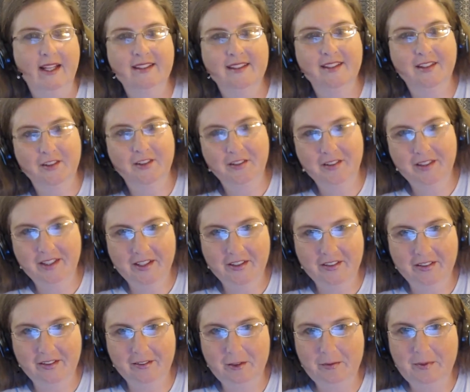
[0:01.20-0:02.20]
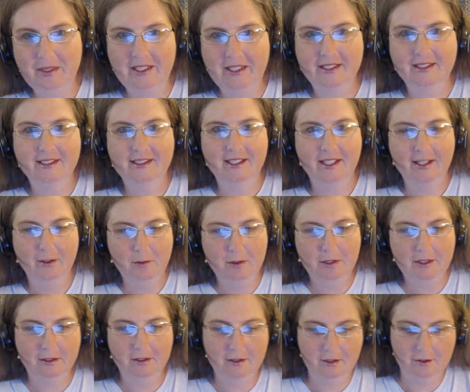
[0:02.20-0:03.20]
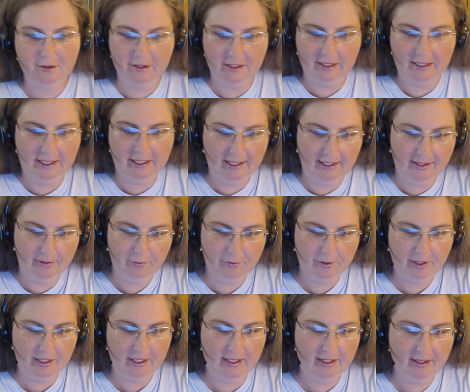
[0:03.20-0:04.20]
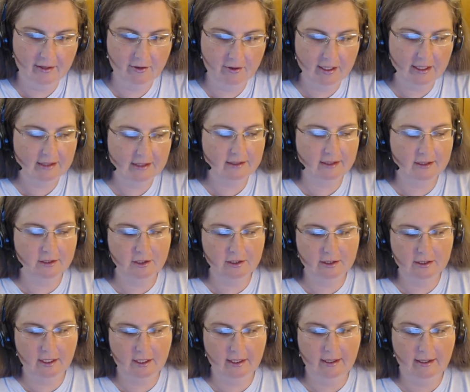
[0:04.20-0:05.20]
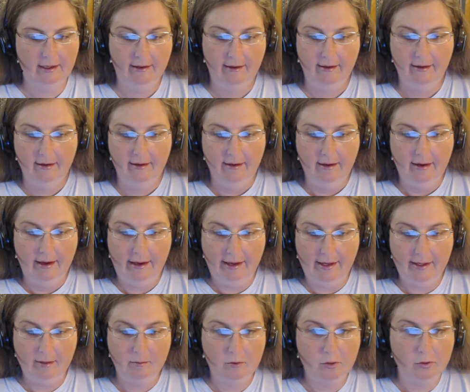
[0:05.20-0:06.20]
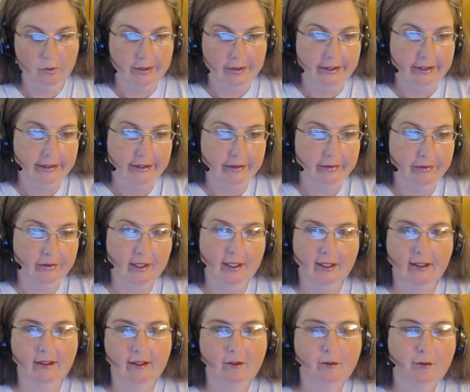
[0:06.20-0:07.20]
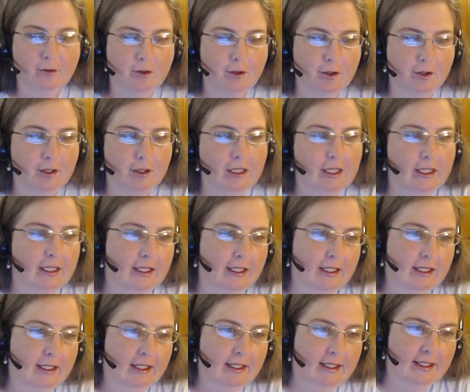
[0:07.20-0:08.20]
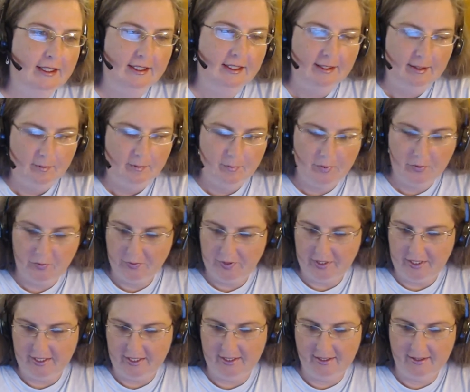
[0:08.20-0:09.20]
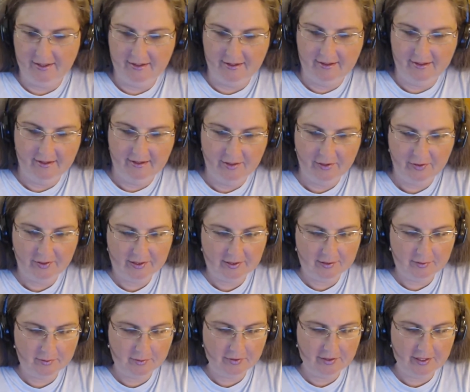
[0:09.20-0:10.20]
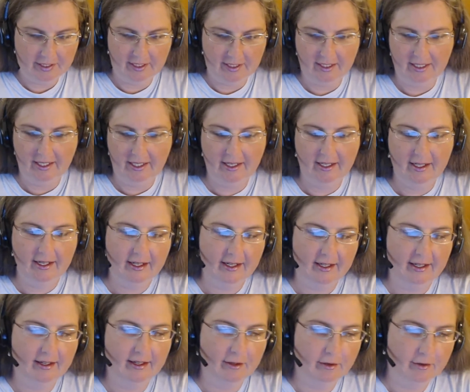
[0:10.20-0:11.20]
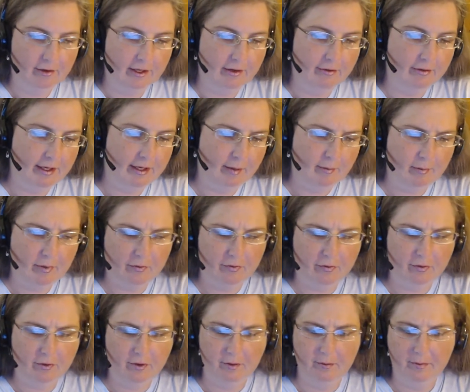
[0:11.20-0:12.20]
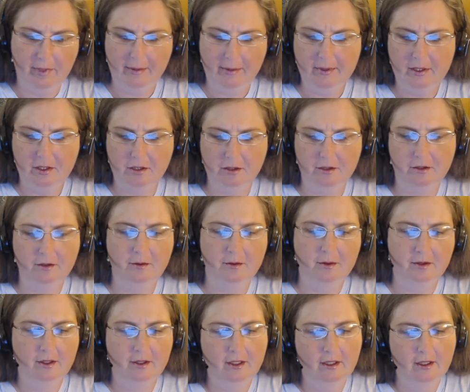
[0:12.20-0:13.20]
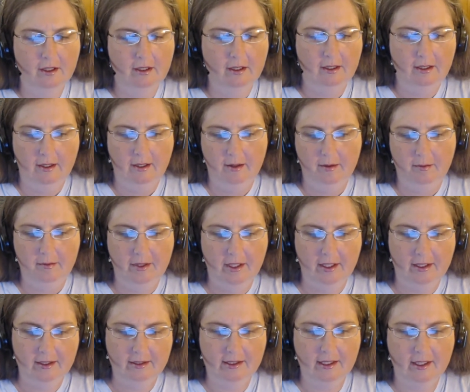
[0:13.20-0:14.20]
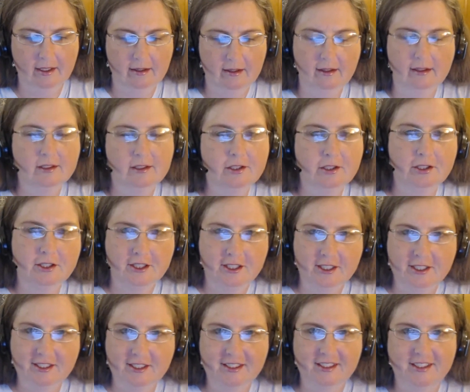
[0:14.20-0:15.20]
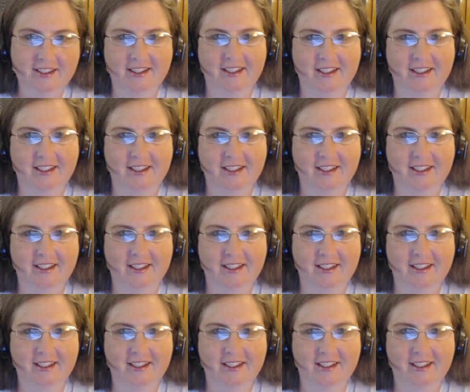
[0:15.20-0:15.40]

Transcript: Hello there, everybody. Today we are doing a reading, or I guess I should say, I'm doing a reading for Marie, who has wrote in and had an internet reading before, maybe two. Not exactly sure.